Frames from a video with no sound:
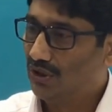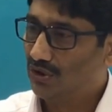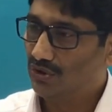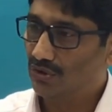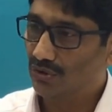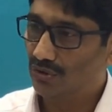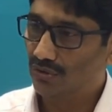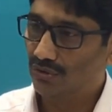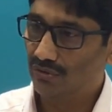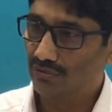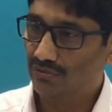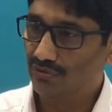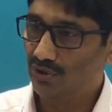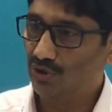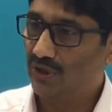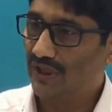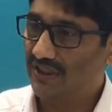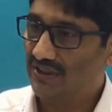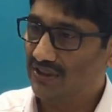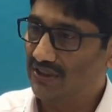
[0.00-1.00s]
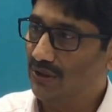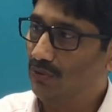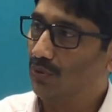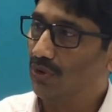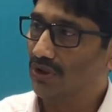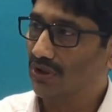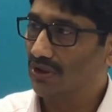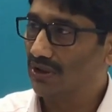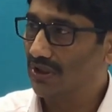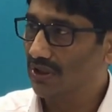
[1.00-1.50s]
So you take
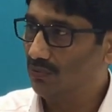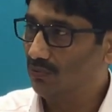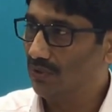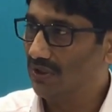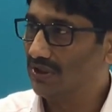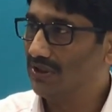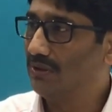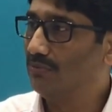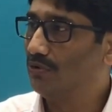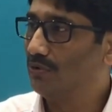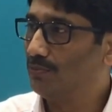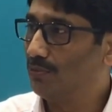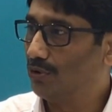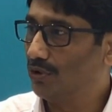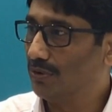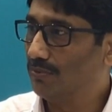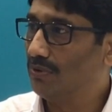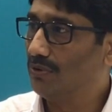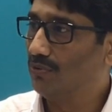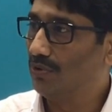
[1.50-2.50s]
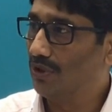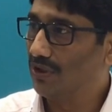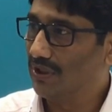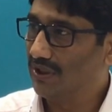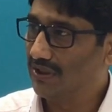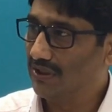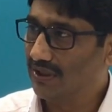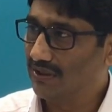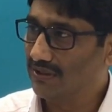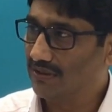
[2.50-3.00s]
seawater, convert them to potable water,
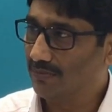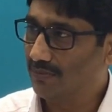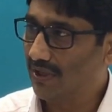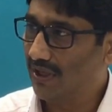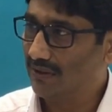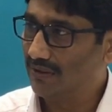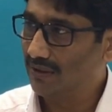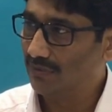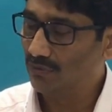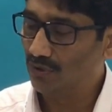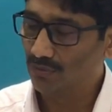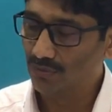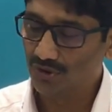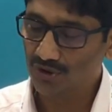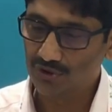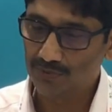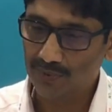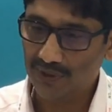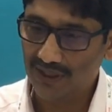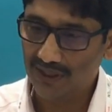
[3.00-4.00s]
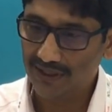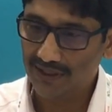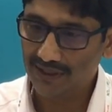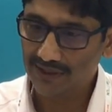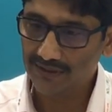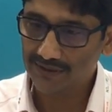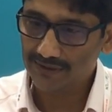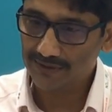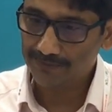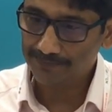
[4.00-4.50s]
and then supply them to
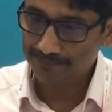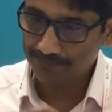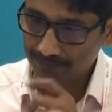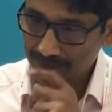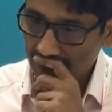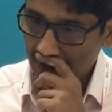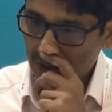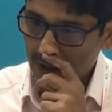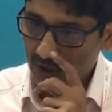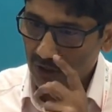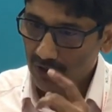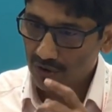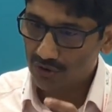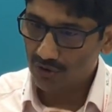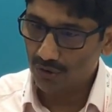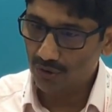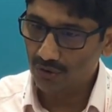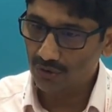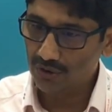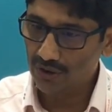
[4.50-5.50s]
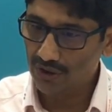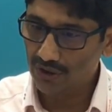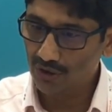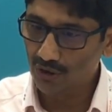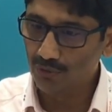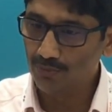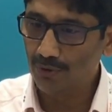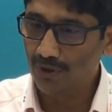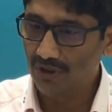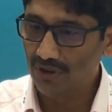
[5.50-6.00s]
municipalities. So
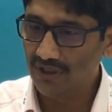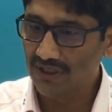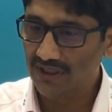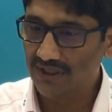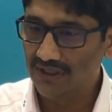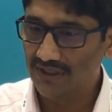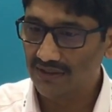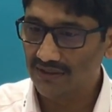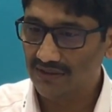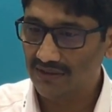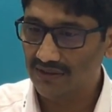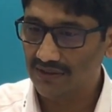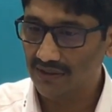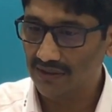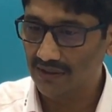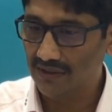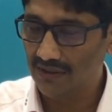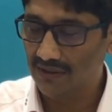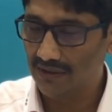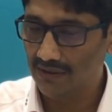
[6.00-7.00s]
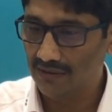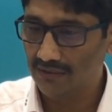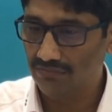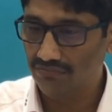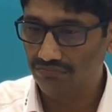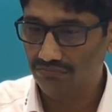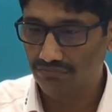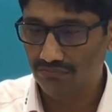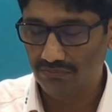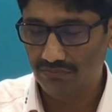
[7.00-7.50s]
DuPont is,
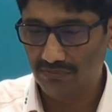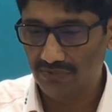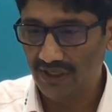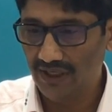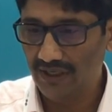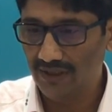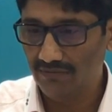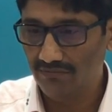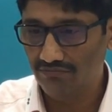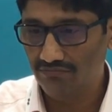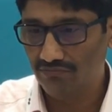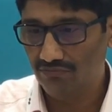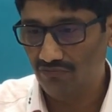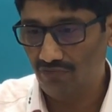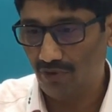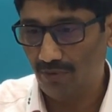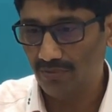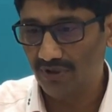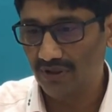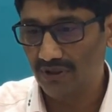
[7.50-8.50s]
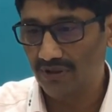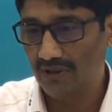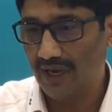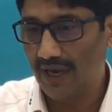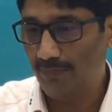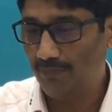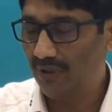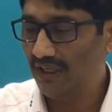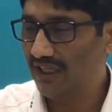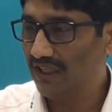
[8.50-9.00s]
from a
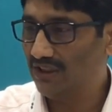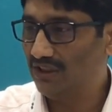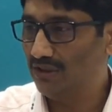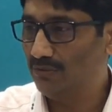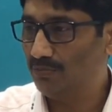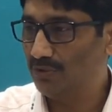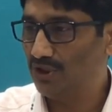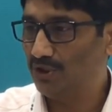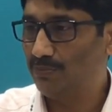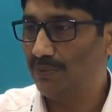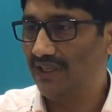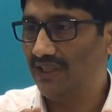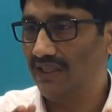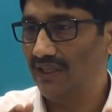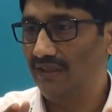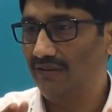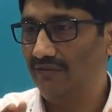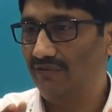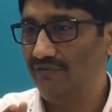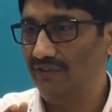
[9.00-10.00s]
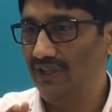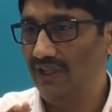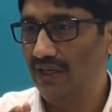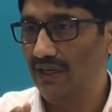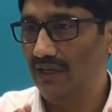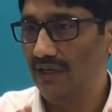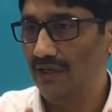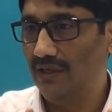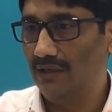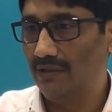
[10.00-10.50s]
application perspective, we
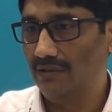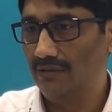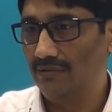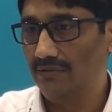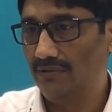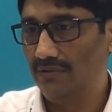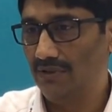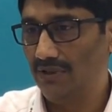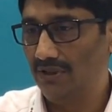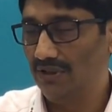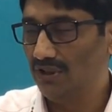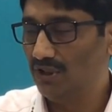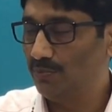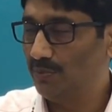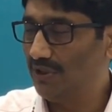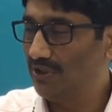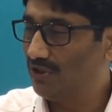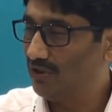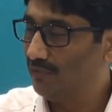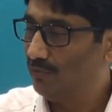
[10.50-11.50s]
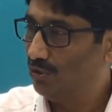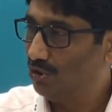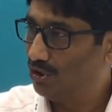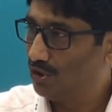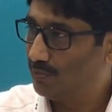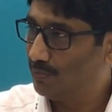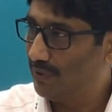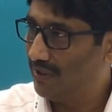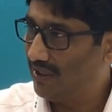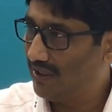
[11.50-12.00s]
are in the space of
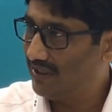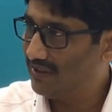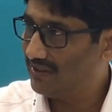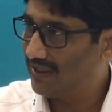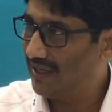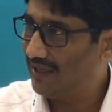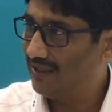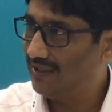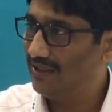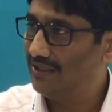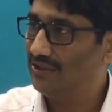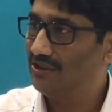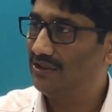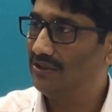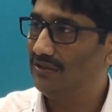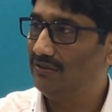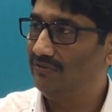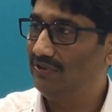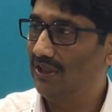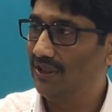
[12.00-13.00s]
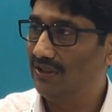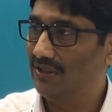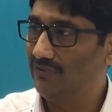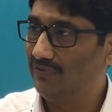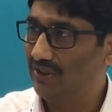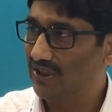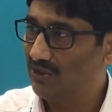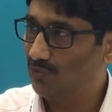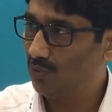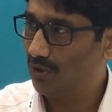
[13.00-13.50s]
municipal desalination, we are in
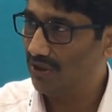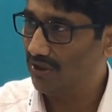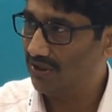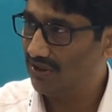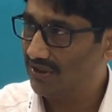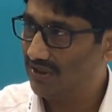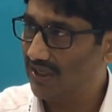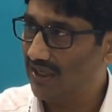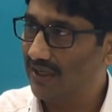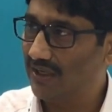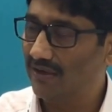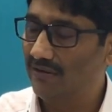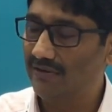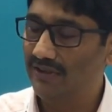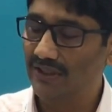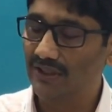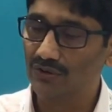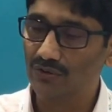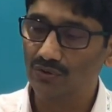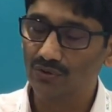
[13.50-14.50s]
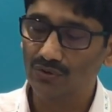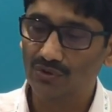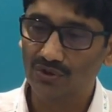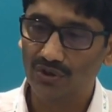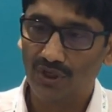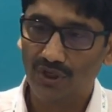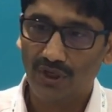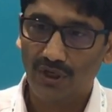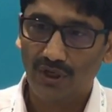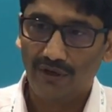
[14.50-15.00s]
wastewater recycle reuse,
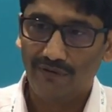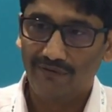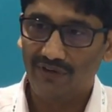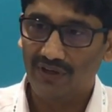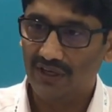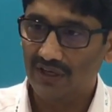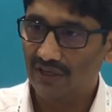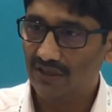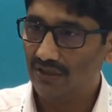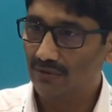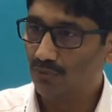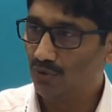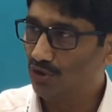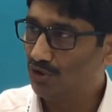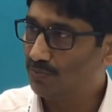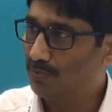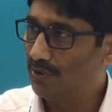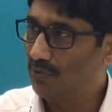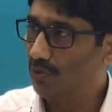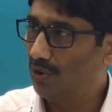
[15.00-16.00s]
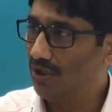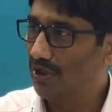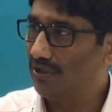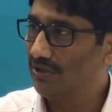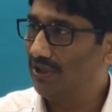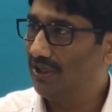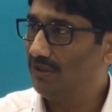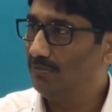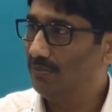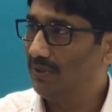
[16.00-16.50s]
we are in the municipal water
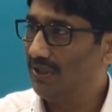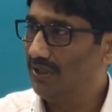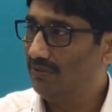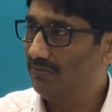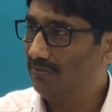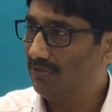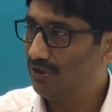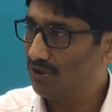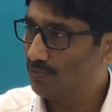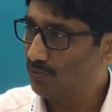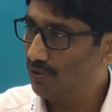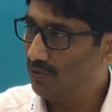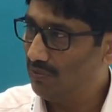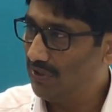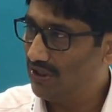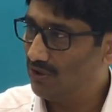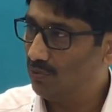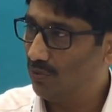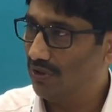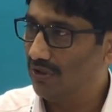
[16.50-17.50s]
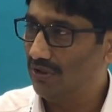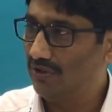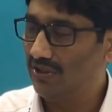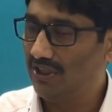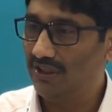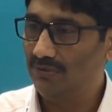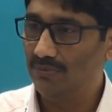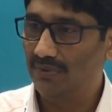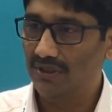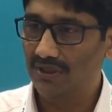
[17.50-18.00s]
treatment, municipal wastewater
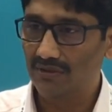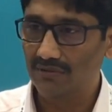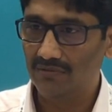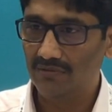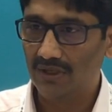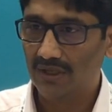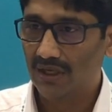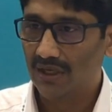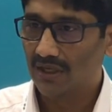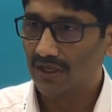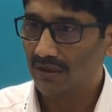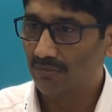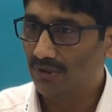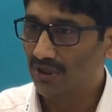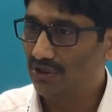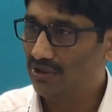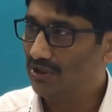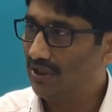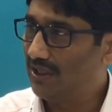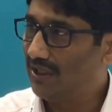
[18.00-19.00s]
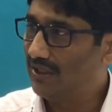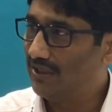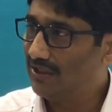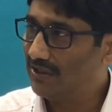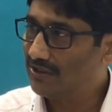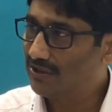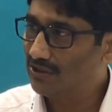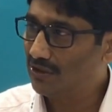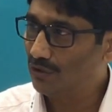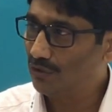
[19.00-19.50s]
treatment, commercial and
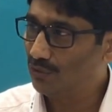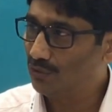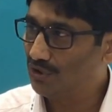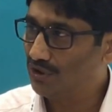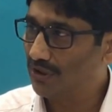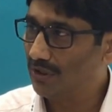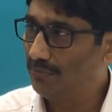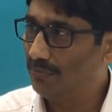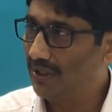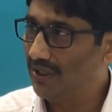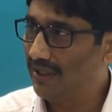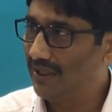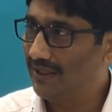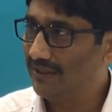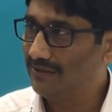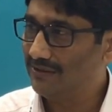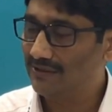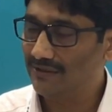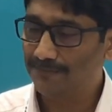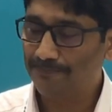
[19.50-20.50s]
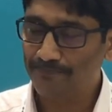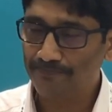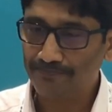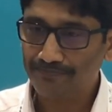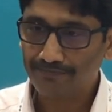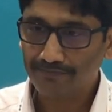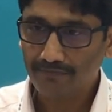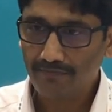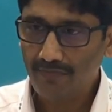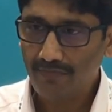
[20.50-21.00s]
institutional buildings,
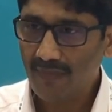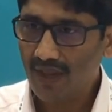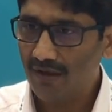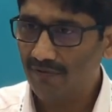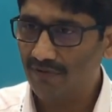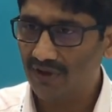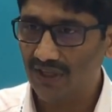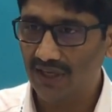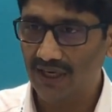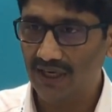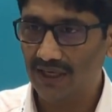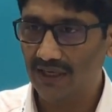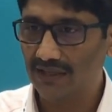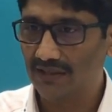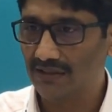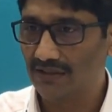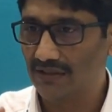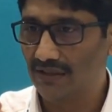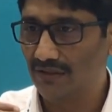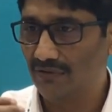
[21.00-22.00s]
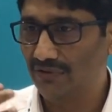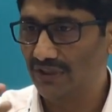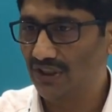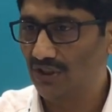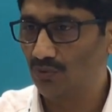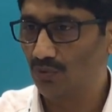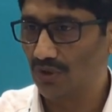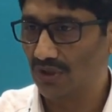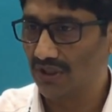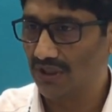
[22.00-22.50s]
whether it is the
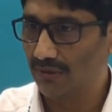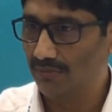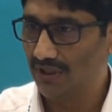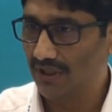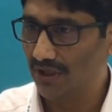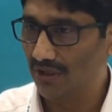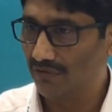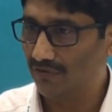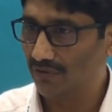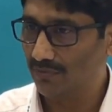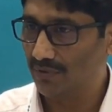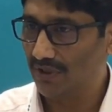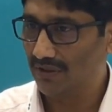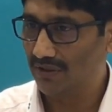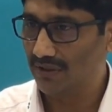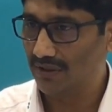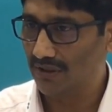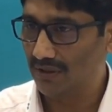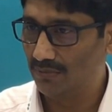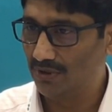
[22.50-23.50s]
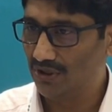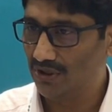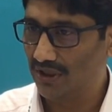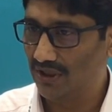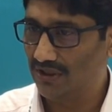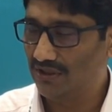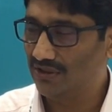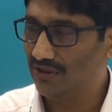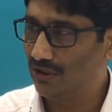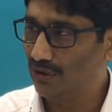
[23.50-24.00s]
wastewater coming out from commercial
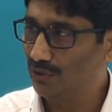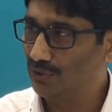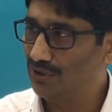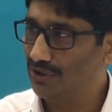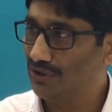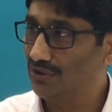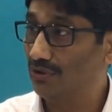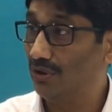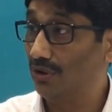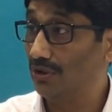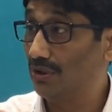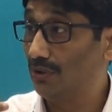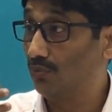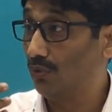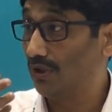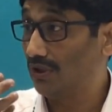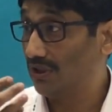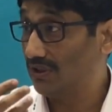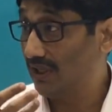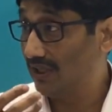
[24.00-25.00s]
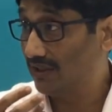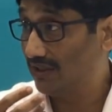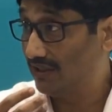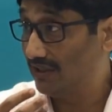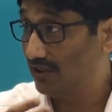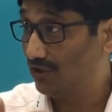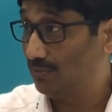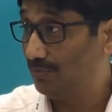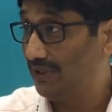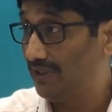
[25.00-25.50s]
institutions or the water that
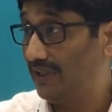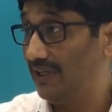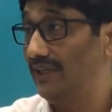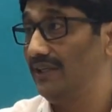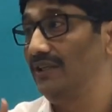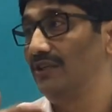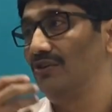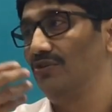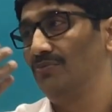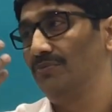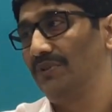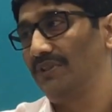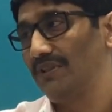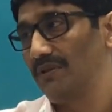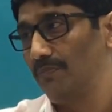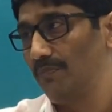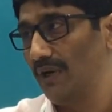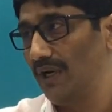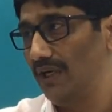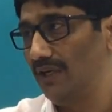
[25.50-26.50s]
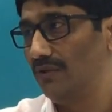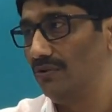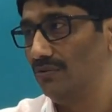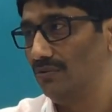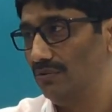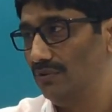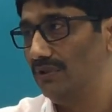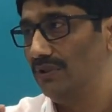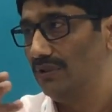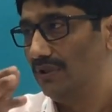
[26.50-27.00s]
needs to be treated to be supplied
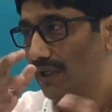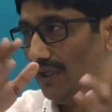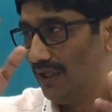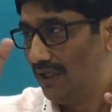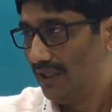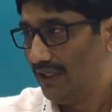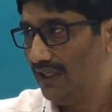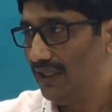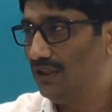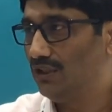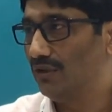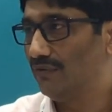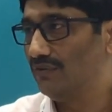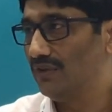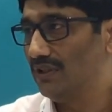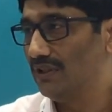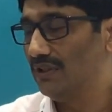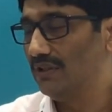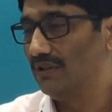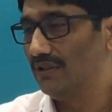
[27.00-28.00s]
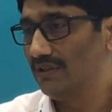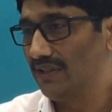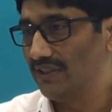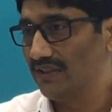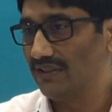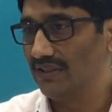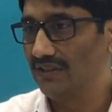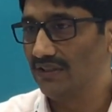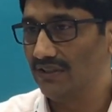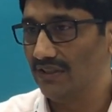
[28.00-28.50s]
to each of the
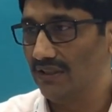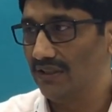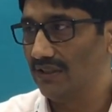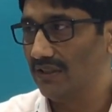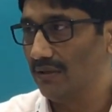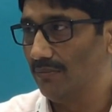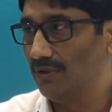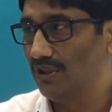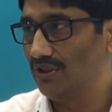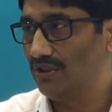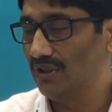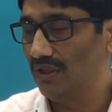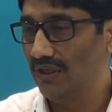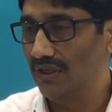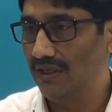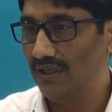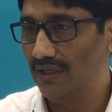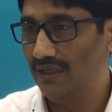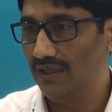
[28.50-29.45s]
residents in a commercial